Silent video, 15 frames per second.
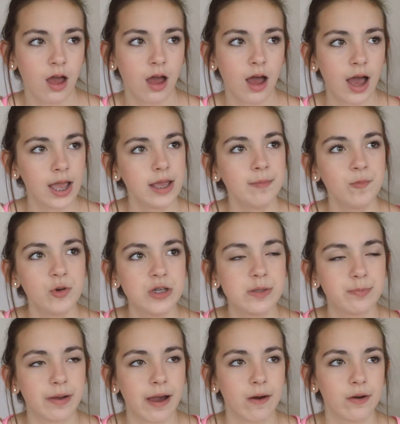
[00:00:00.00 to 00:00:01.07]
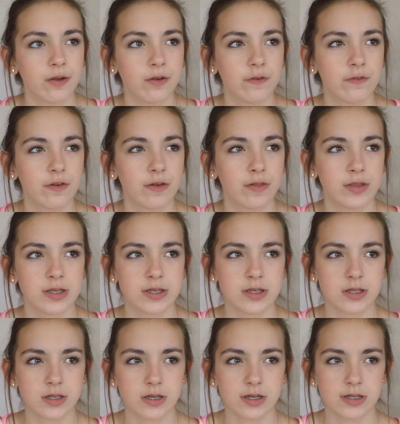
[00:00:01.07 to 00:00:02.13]
I'm most proud of, and this
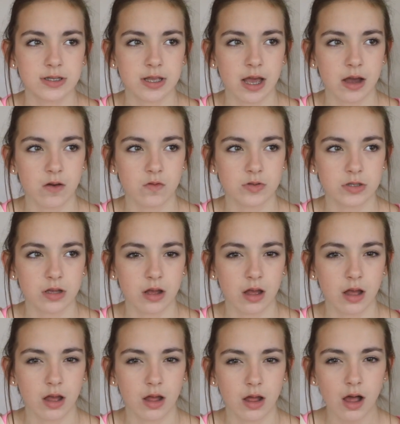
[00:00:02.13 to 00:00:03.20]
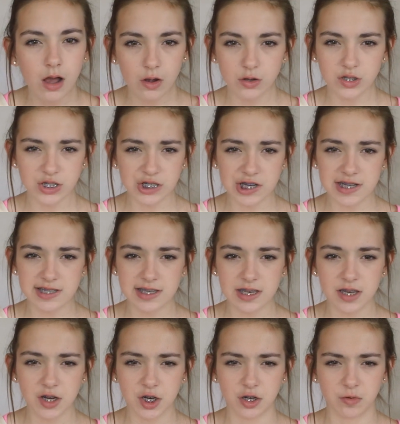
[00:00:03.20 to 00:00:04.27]
is going to sound
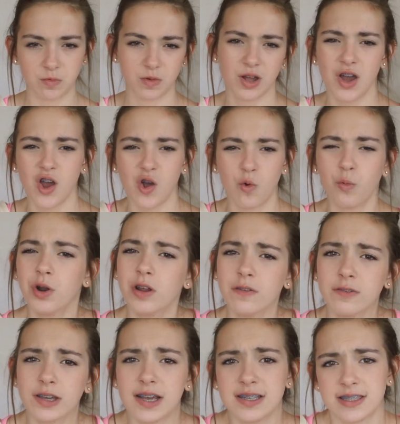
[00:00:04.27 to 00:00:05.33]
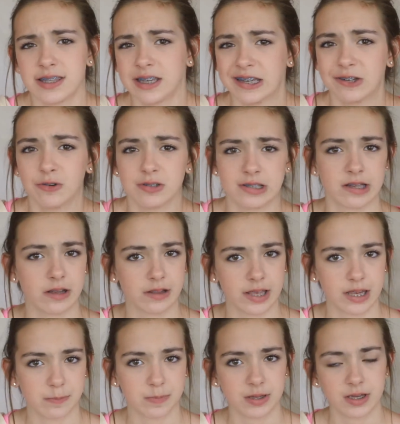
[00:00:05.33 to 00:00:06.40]
cheesy or whatever you guys think it will sound
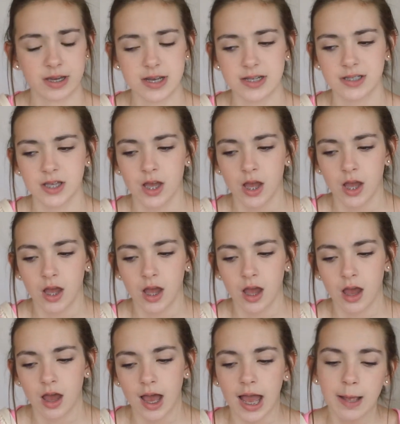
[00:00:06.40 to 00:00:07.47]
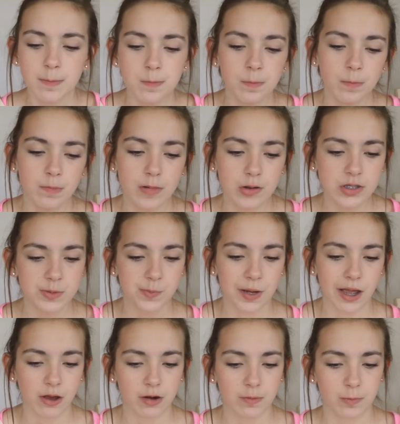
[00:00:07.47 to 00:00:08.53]
like, because I'm most
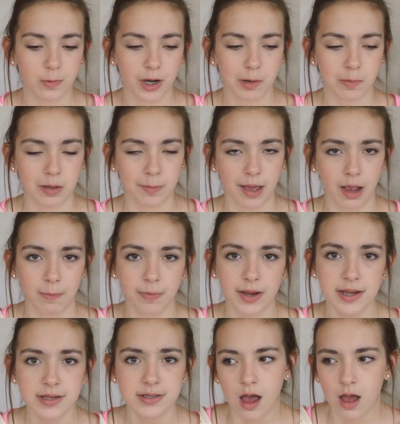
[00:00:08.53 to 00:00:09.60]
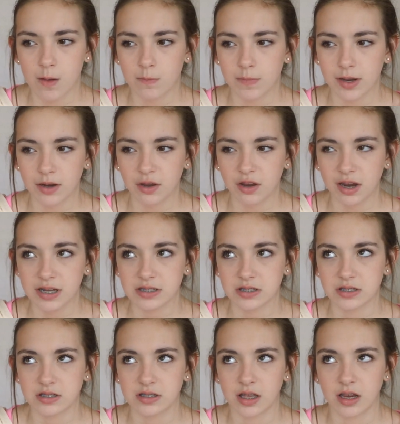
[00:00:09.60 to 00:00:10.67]
proud of wearing my back brace. I know you guys are
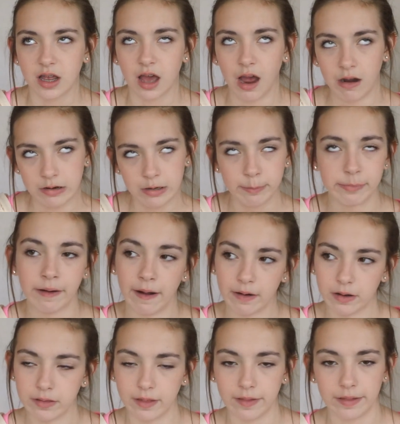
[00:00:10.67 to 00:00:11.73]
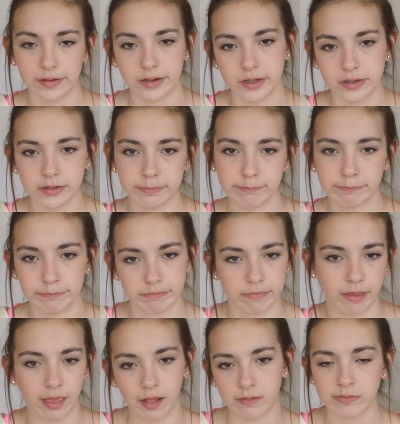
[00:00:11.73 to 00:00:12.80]
just like, how are you proud of that? Like, it's
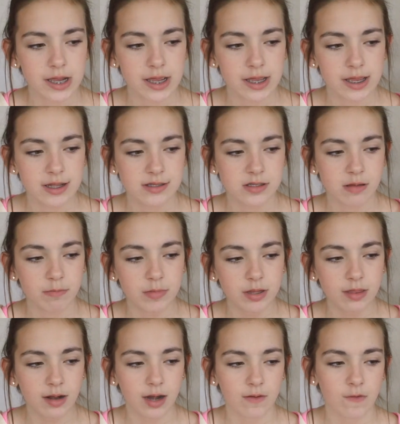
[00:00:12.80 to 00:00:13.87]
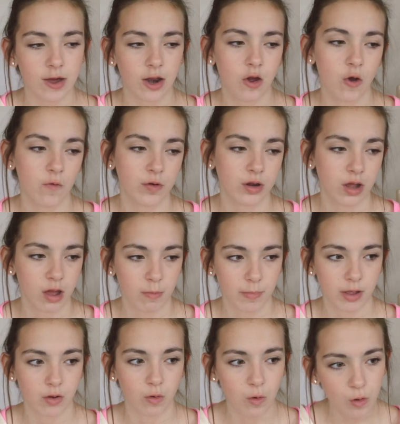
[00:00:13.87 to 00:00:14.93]
meh. It's something that I've had to overcome
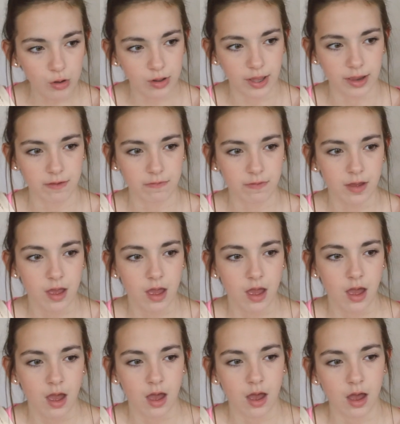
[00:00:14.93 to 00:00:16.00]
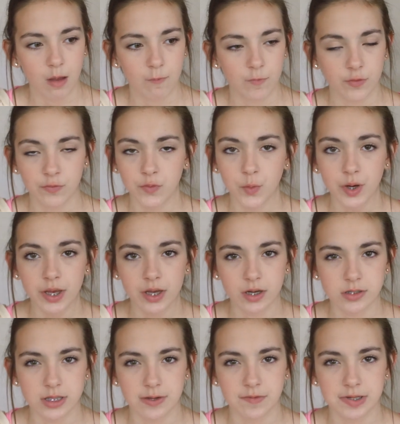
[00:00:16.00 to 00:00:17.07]
my whole life, for 4
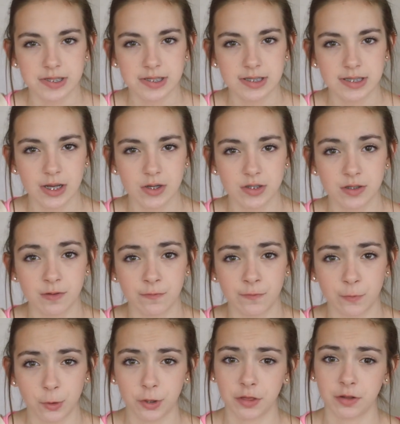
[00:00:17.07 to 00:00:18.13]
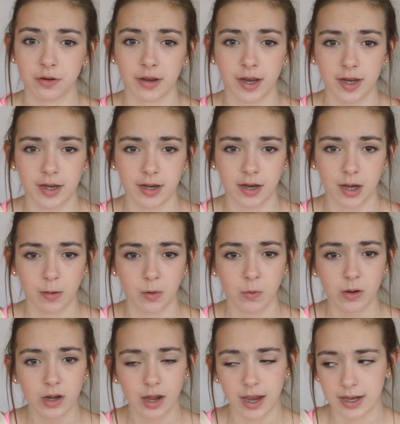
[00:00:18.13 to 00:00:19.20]
years, ever since I was in fourth grade, and I'm
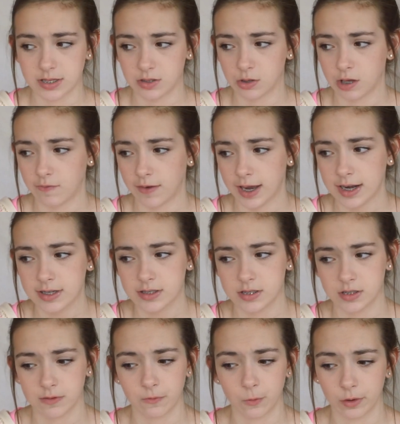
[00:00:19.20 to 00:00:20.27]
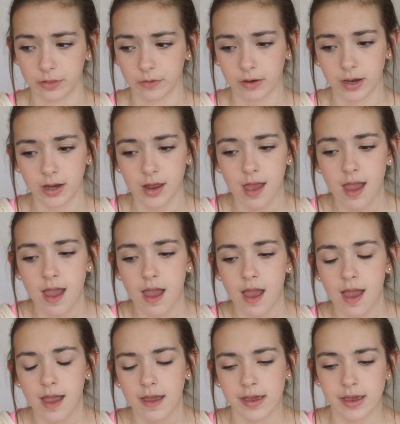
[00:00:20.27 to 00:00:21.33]
going to high school. I've had it since fourth grade,
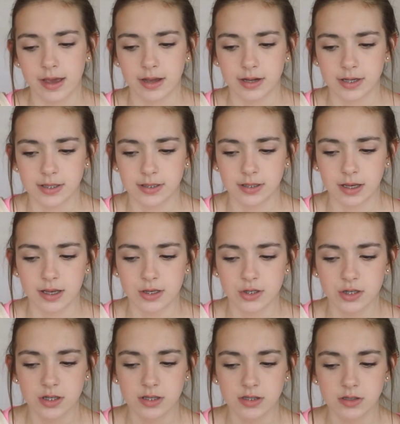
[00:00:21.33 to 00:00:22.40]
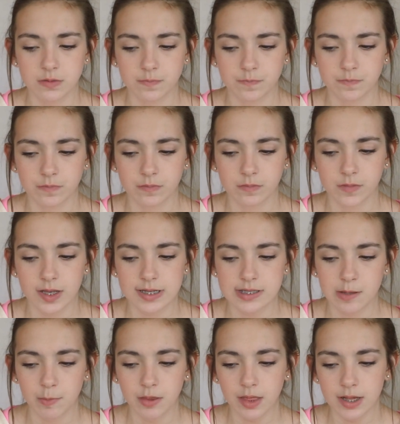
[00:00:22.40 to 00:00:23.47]
and it's
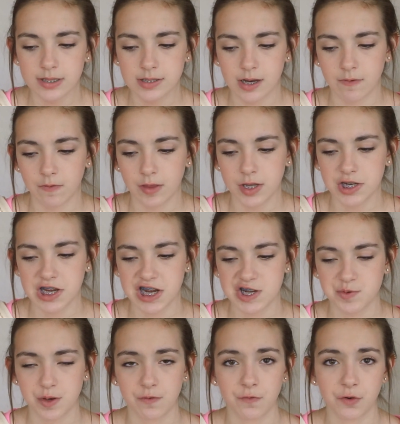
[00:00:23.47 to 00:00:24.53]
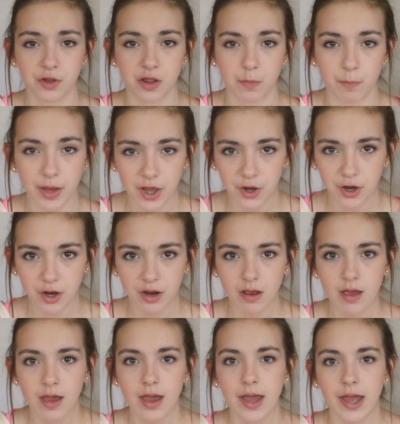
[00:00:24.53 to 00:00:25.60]
something that's definitely changed me for the better.
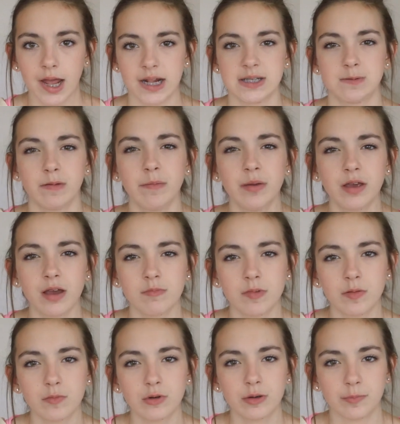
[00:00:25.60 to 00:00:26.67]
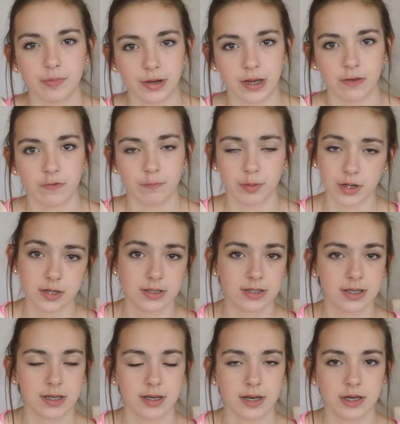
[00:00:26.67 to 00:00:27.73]
It's made me become a more brave
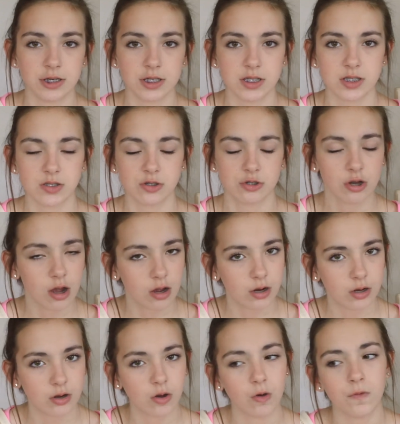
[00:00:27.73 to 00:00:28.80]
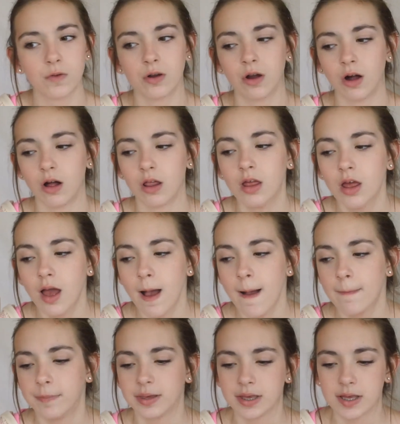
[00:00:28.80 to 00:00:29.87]
person and just stronger overall,
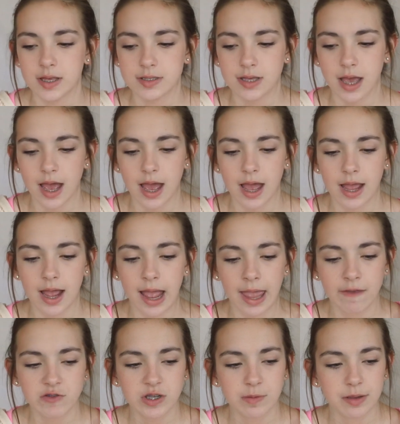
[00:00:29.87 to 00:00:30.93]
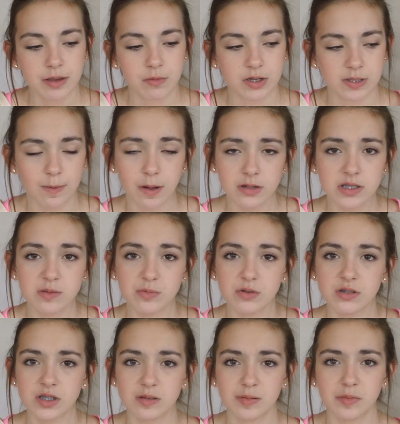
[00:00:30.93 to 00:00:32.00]
because I have to be
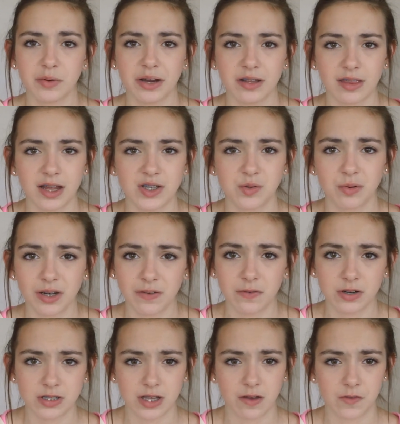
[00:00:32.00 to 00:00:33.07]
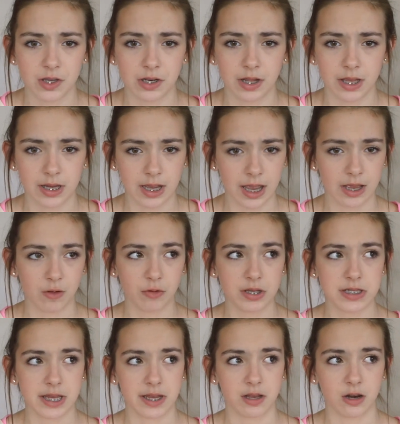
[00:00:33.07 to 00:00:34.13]
responsible to be wearing that 24/7. Like, I
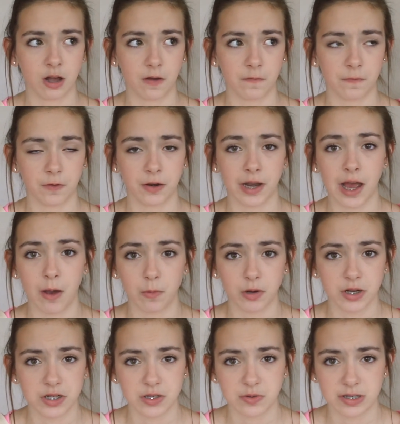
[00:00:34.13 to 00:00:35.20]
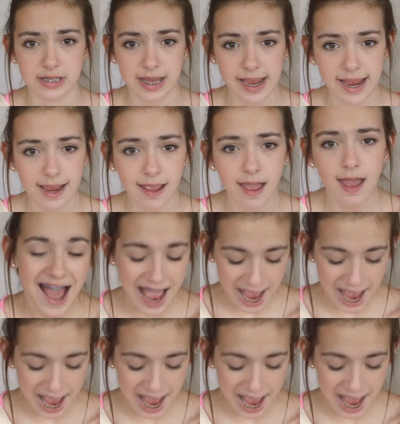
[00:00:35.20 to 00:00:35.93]
only take it off for an hour to a day.